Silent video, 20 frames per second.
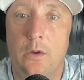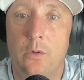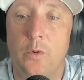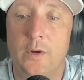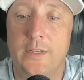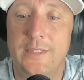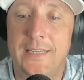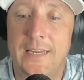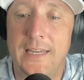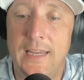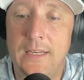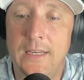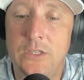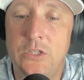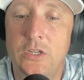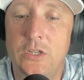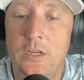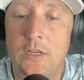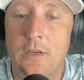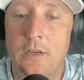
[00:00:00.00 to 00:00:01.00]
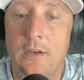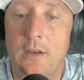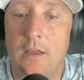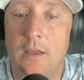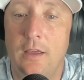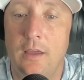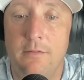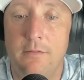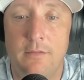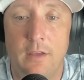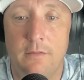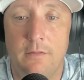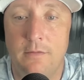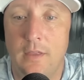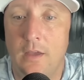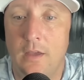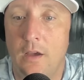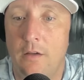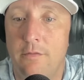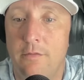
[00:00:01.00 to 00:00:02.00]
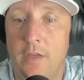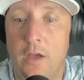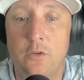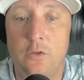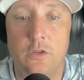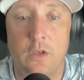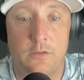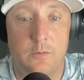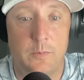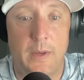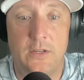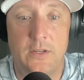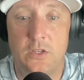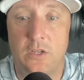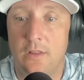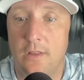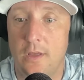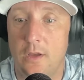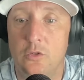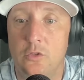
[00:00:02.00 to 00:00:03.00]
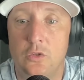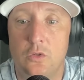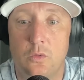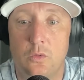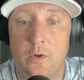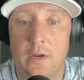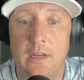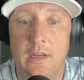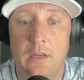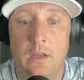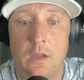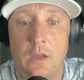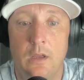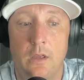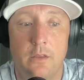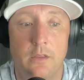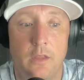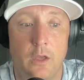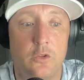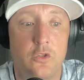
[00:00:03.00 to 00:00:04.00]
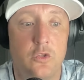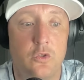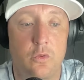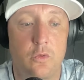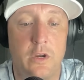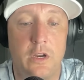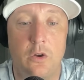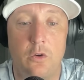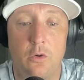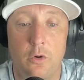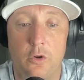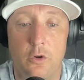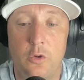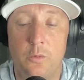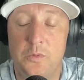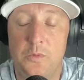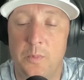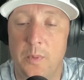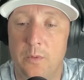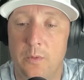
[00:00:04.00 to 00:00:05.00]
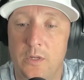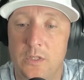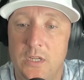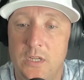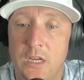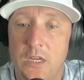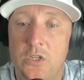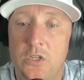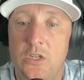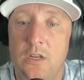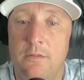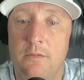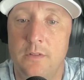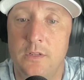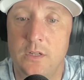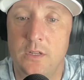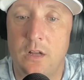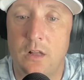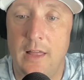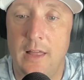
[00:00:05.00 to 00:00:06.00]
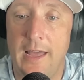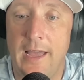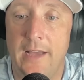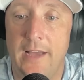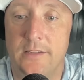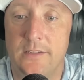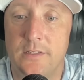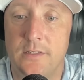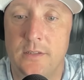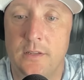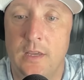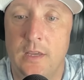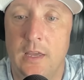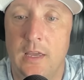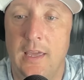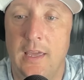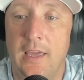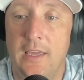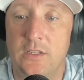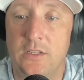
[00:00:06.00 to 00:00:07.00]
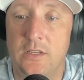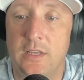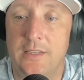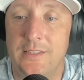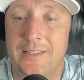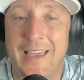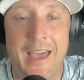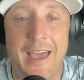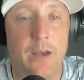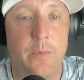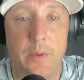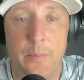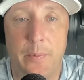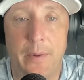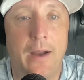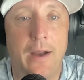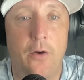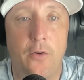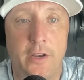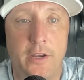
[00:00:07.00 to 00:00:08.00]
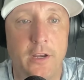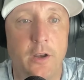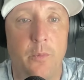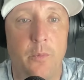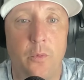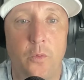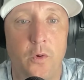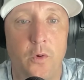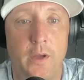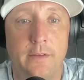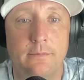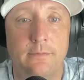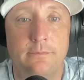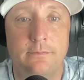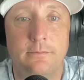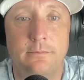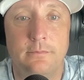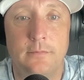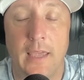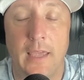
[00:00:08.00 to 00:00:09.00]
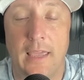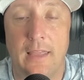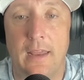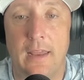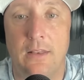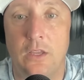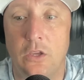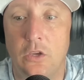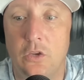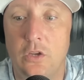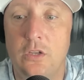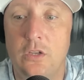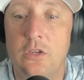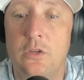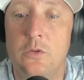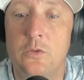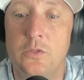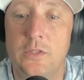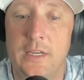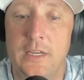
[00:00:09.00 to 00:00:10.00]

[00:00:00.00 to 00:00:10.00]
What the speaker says: retention of those, especially those 3 those three groups, but retention of this class is got to be priority number one. And the good news